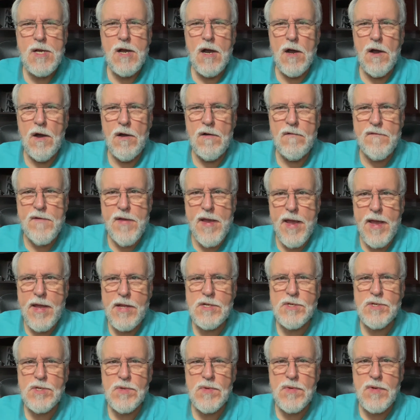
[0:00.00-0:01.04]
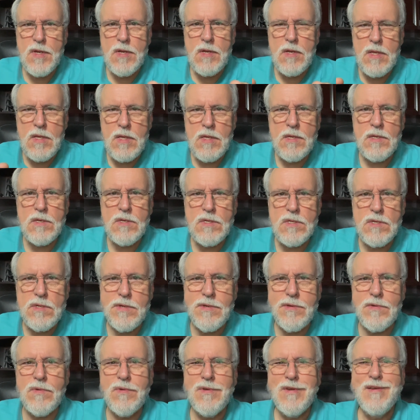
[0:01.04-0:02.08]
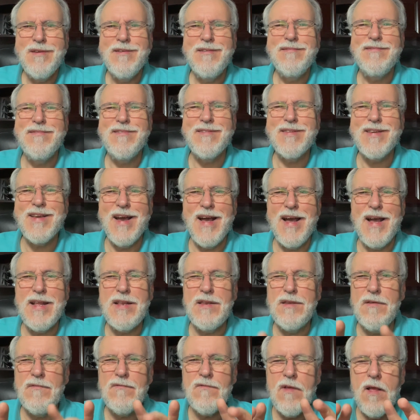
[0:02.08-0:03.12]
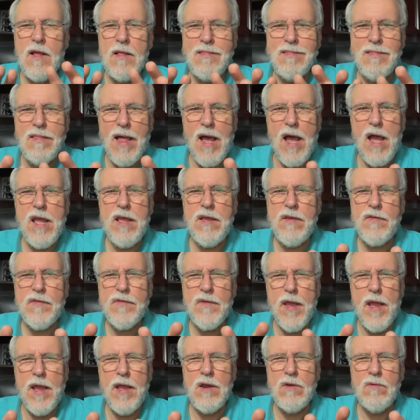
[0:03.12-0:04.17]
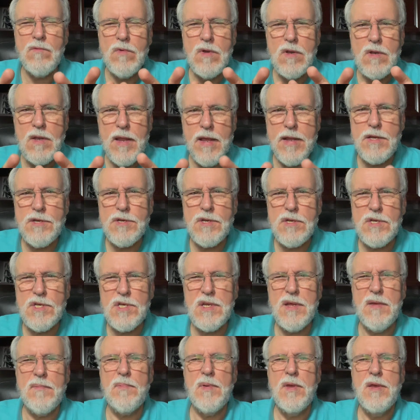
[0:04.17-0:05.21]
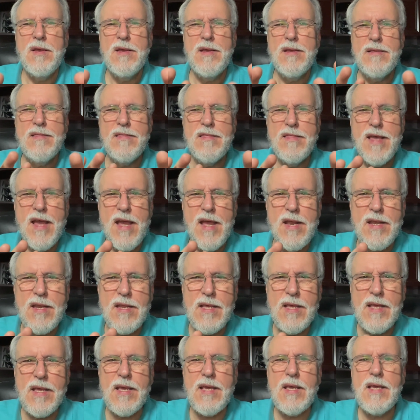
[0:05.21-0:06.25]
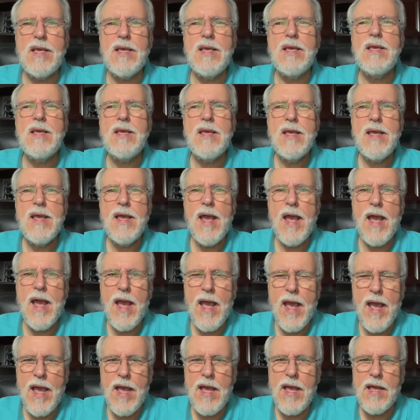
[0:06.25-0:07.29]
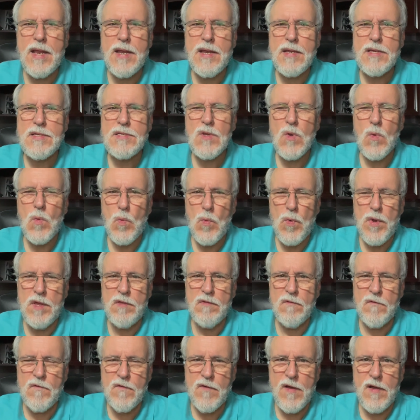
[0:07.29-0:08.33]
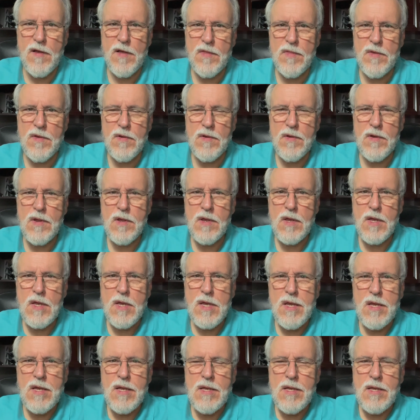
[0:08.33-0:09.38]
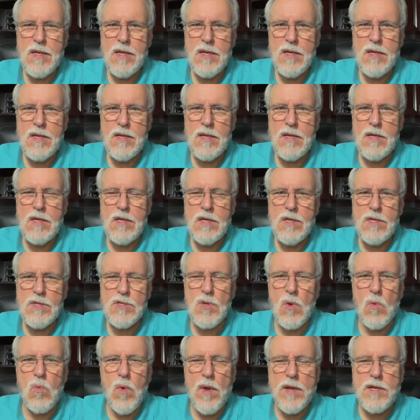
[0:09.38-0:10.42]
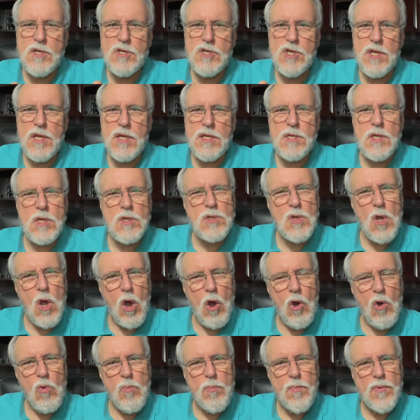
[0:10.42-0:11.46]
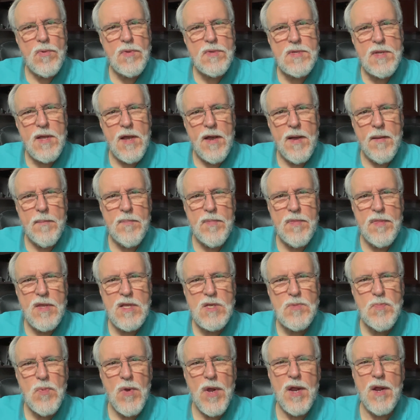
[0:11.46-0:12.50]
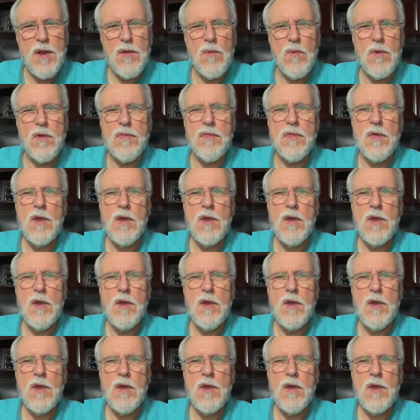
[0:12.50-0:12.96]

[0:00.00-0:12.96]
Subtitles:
of entering into the kind of life and relationship that he had with Father. So when Jesus opens up this prayer with,